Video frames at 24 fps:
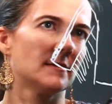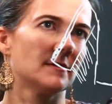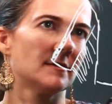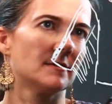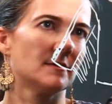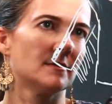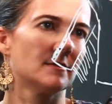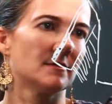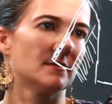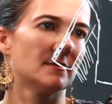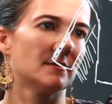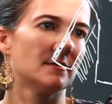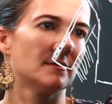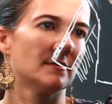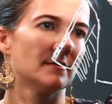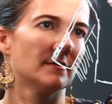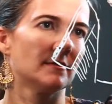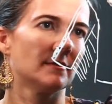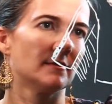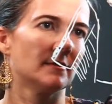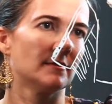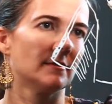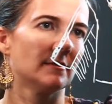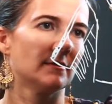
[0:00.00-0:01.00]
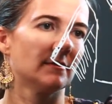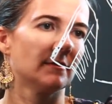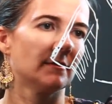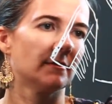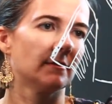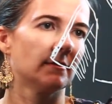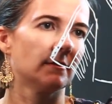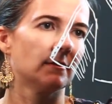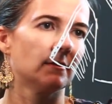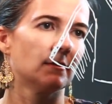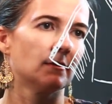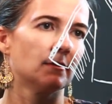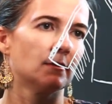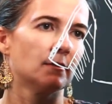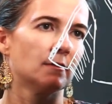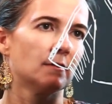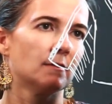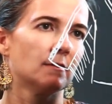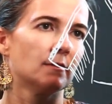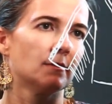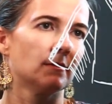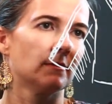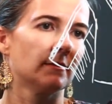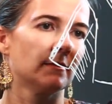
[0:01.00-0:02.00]

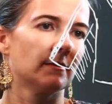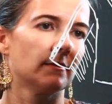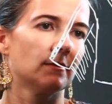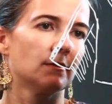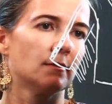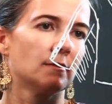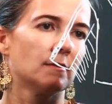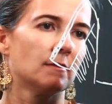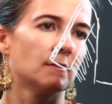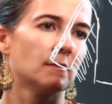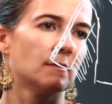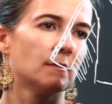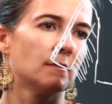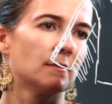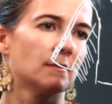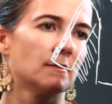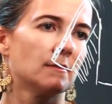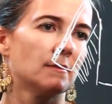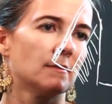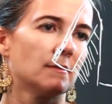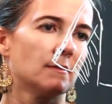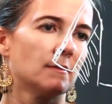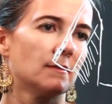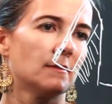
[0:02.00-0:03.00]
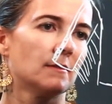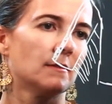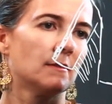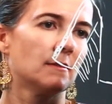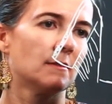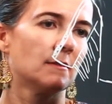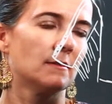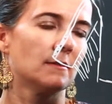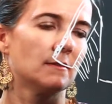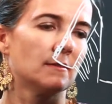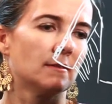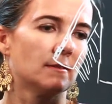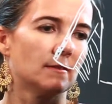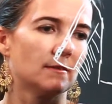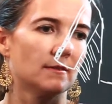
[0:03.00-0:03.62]
Nobody speaks.